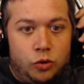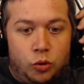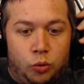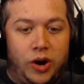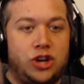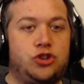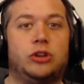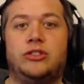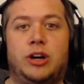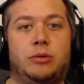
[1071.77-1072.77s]

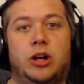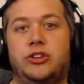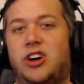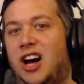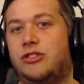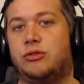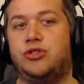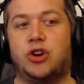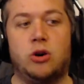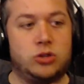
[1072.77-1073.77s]
racial double entendre
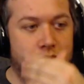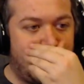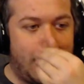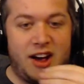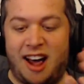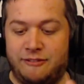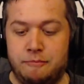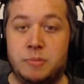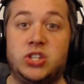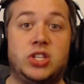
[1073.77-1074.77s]
jokes, I've
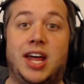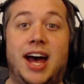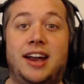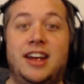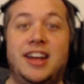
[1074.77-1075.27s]
missed that.